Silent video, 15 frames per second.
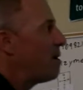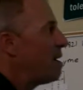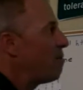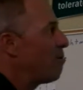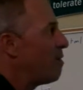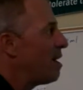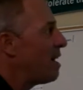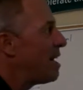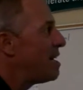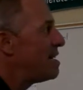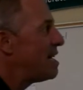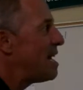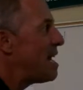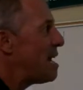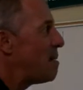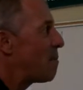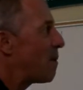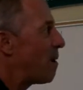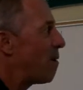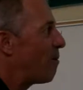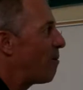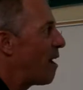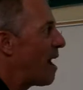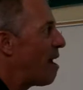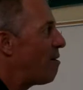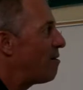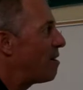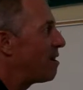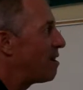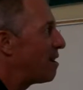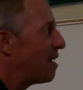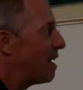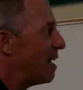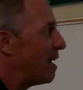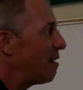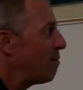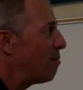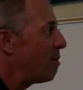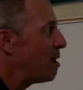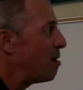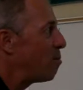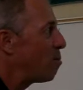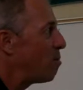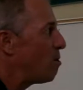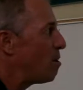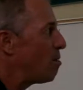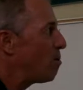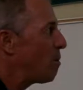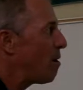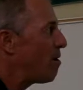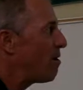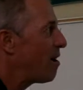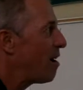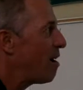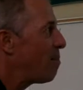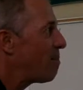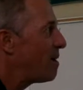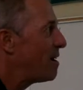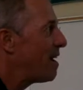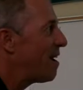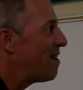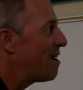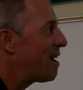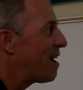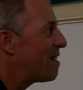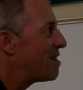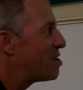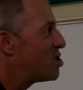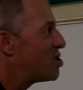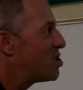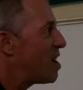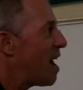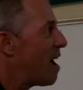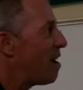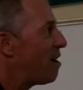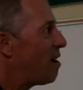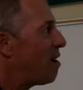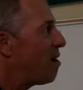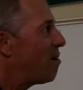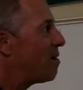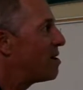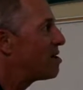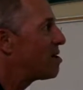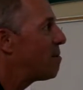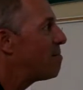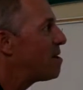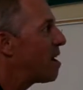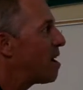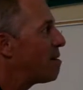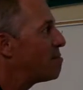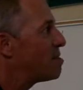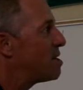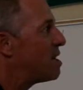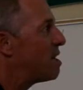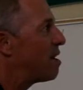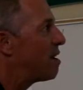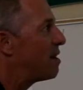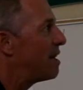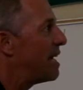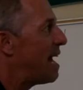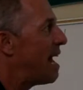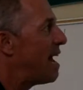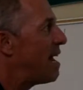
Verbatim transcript: be really deep around the thing, but you pull your boat up, and now you got this shallow. And sometimes the uh, the